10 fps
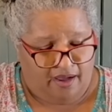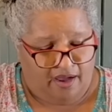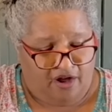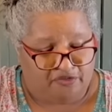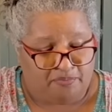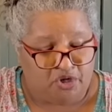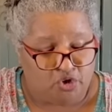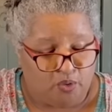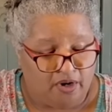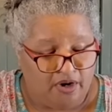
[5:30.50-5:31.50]
of
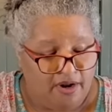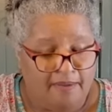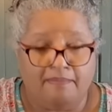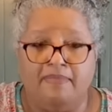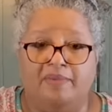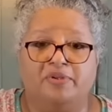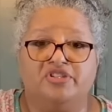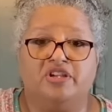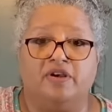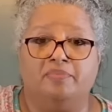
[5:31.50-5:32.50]
pure maple
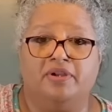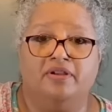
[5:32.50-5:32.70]
syrup.